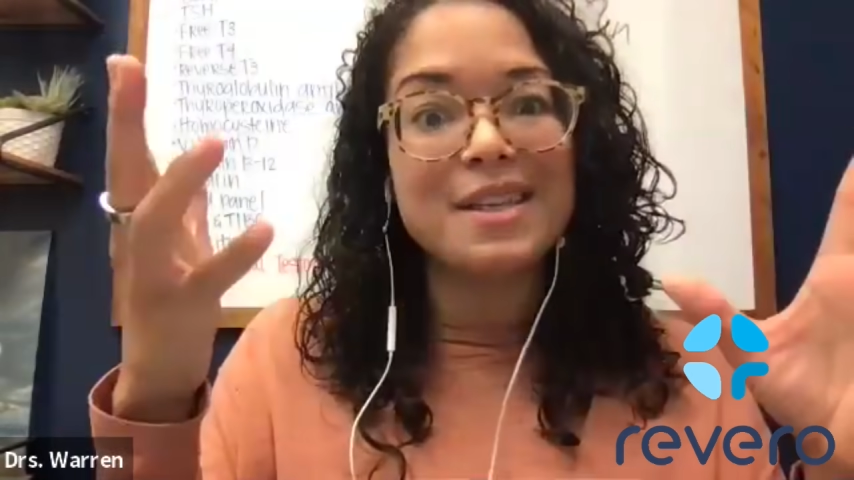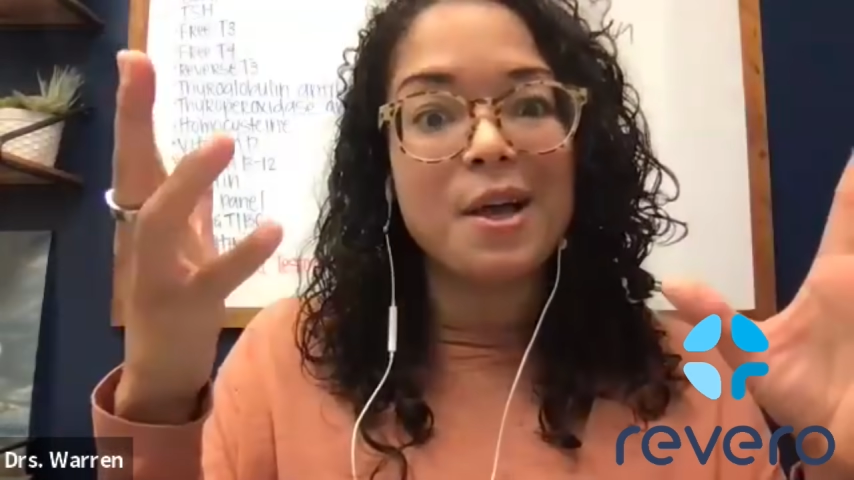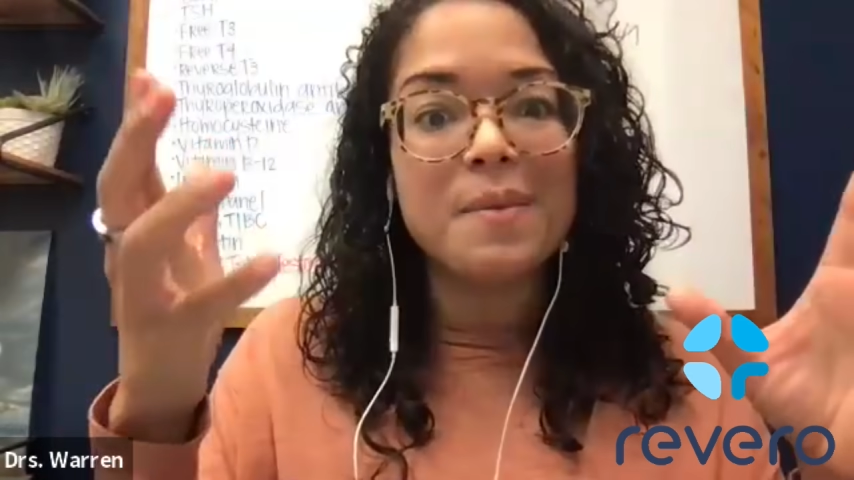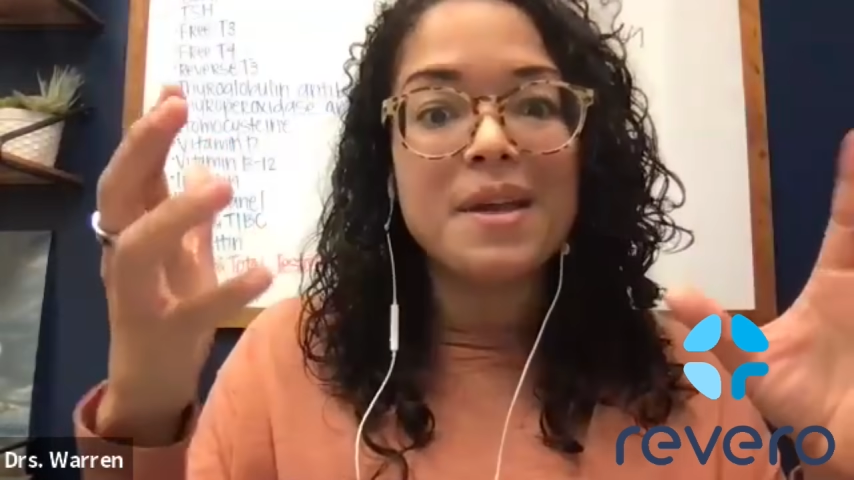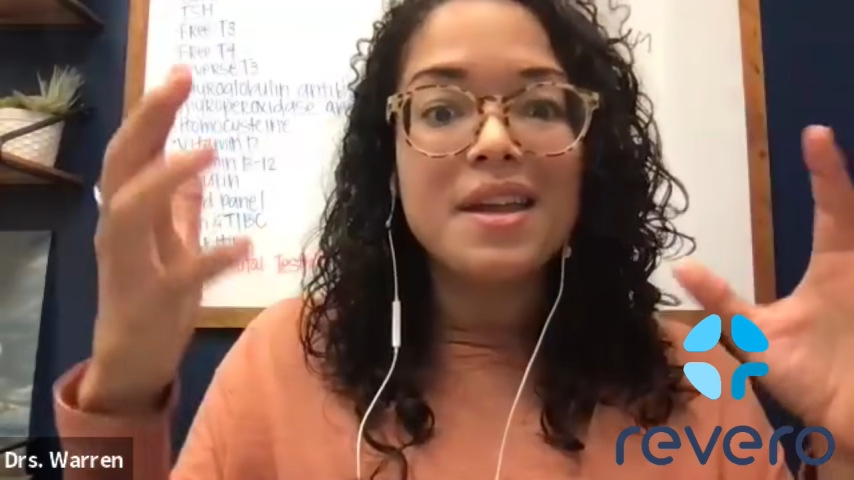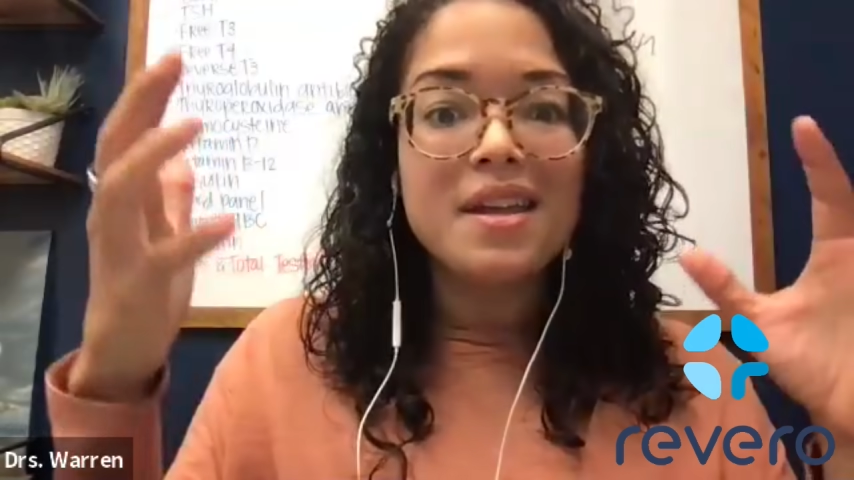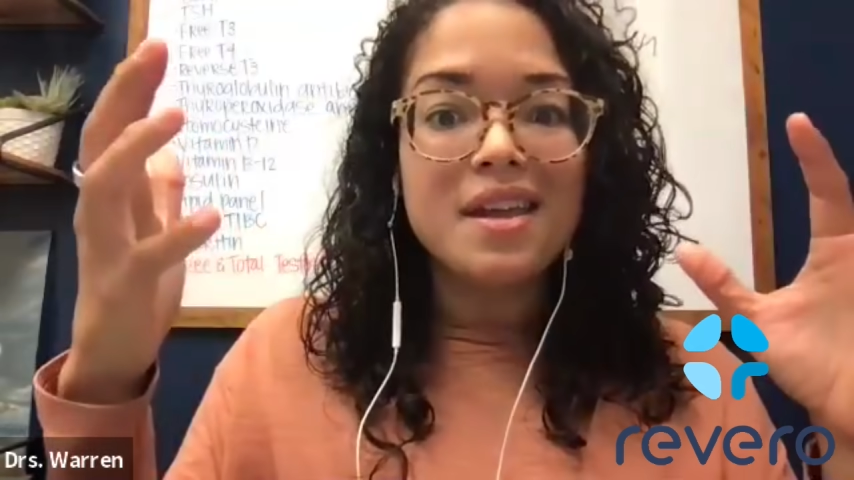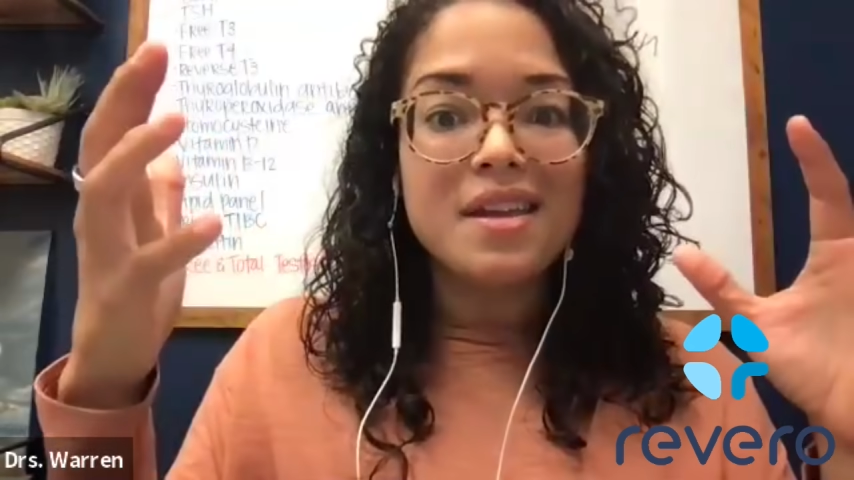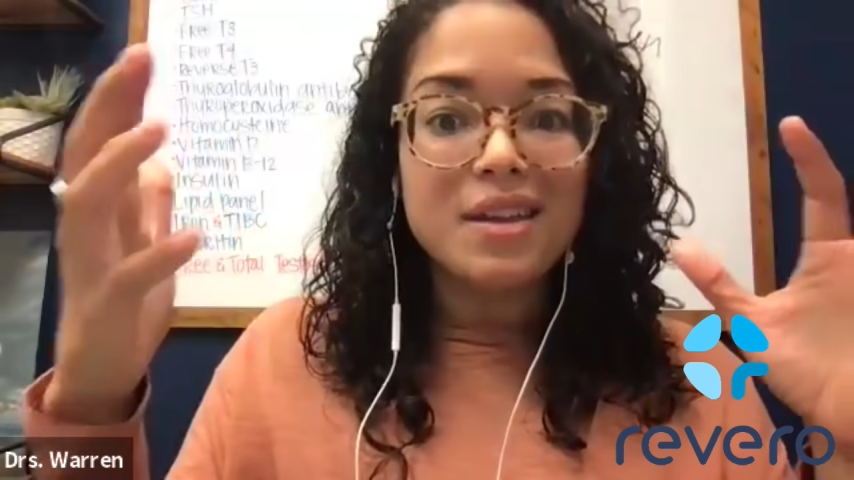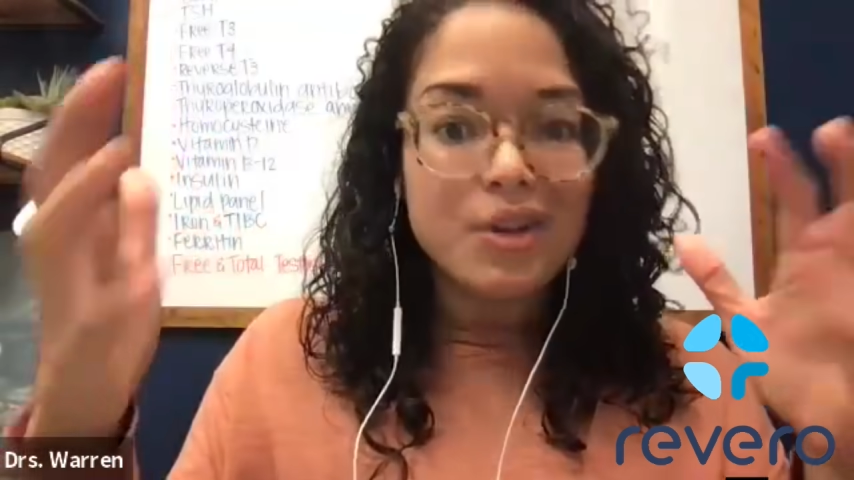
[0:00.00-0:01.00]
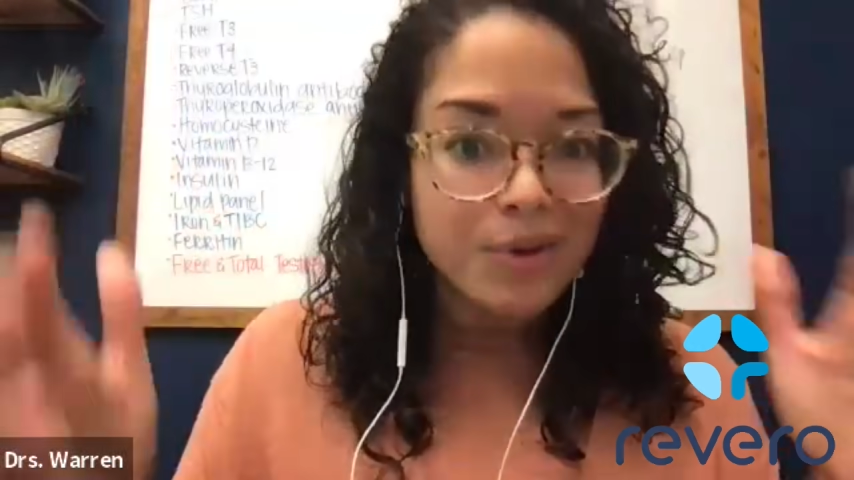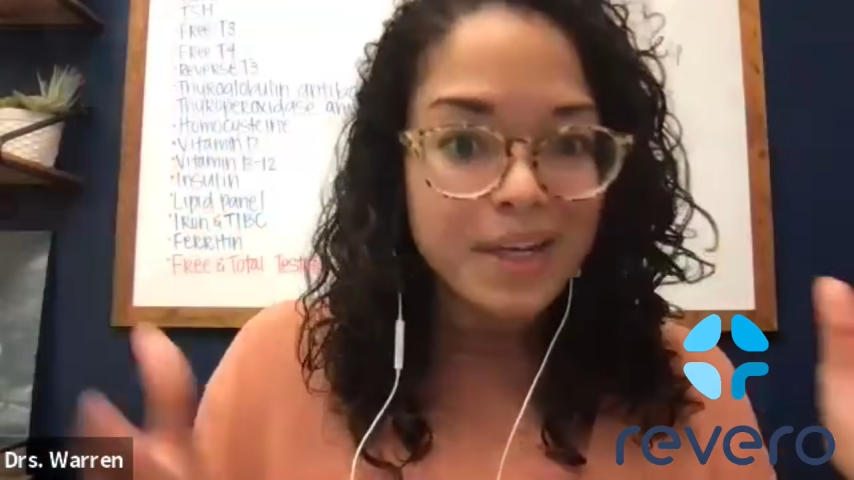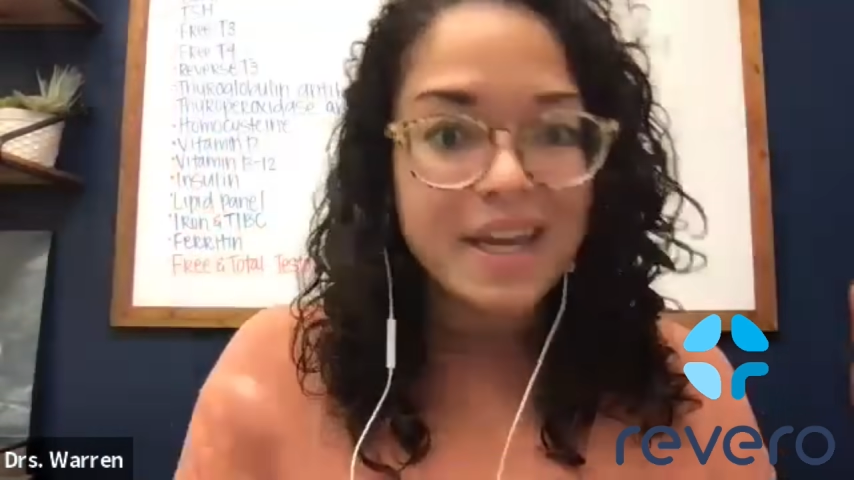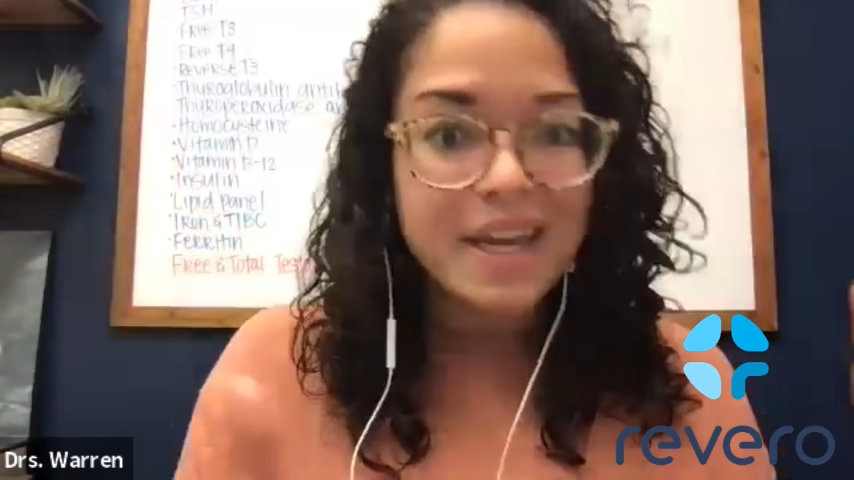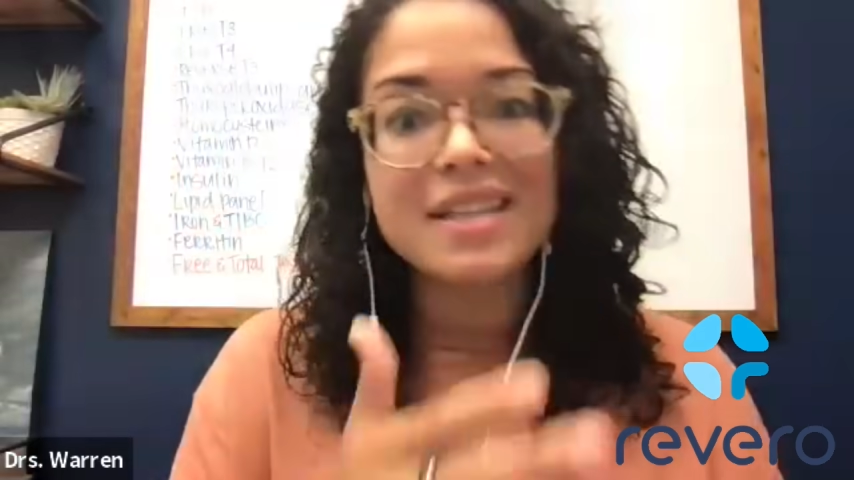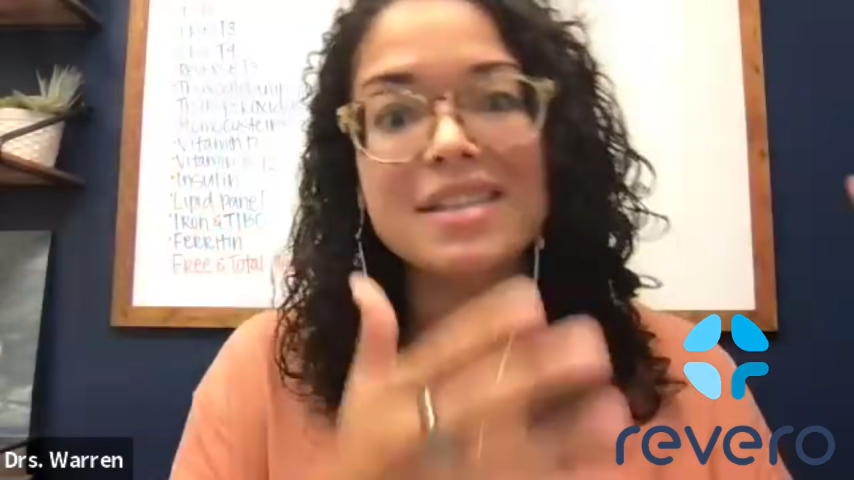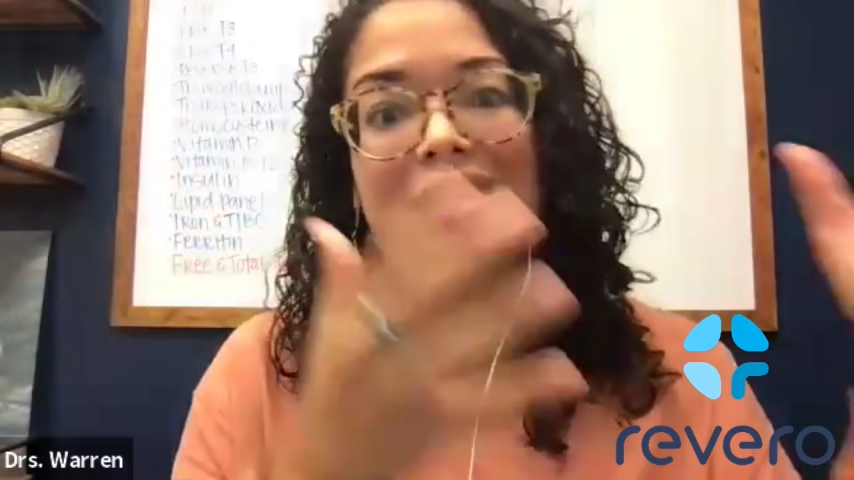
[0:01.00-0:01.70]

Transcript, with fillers: up creates